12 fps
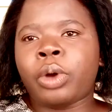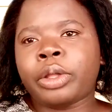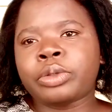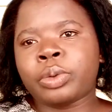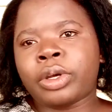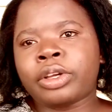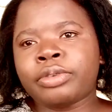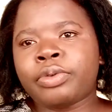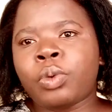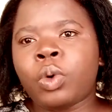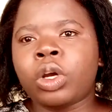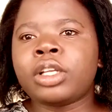going to work at
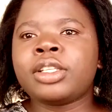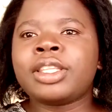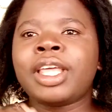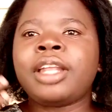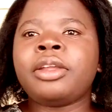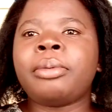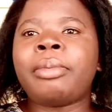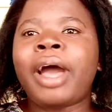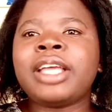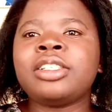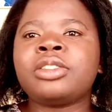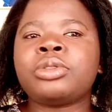4, then your
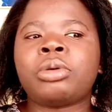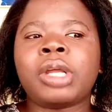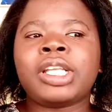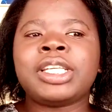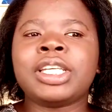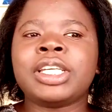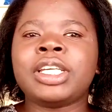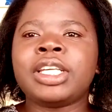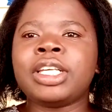mind is already